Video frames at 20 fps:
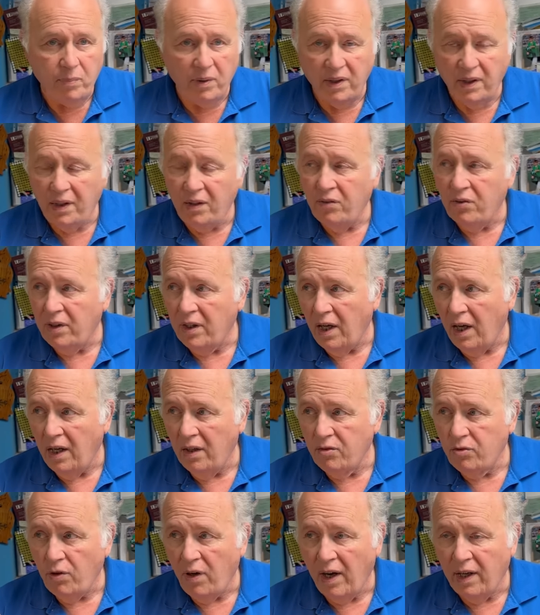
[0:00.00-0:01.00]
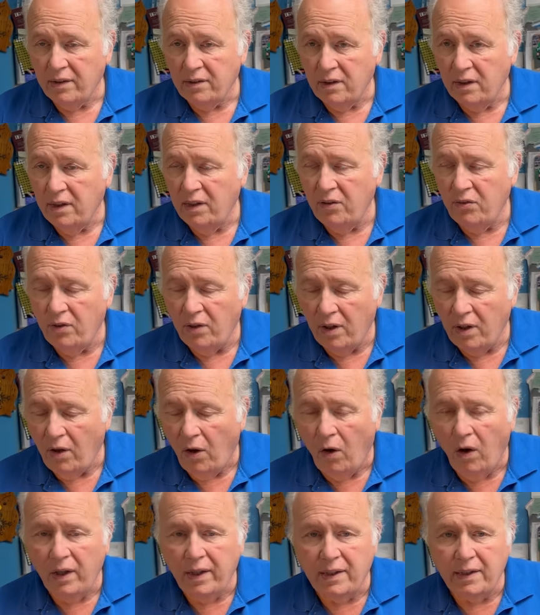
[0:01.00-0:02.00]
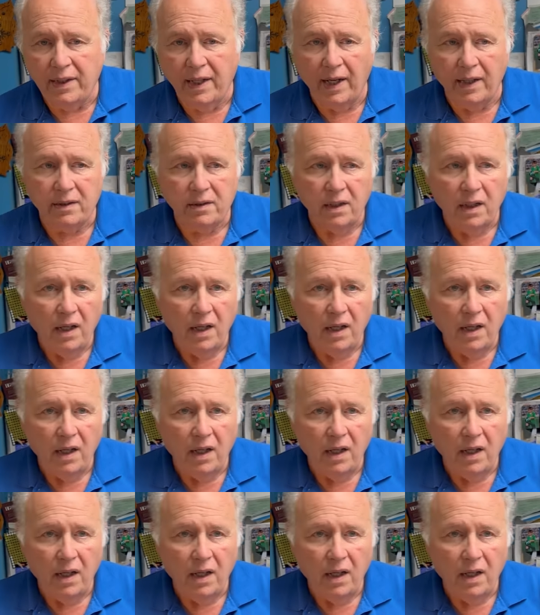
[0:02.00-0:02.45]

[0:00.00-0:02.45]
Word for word: but he's a contractor. He's an architect.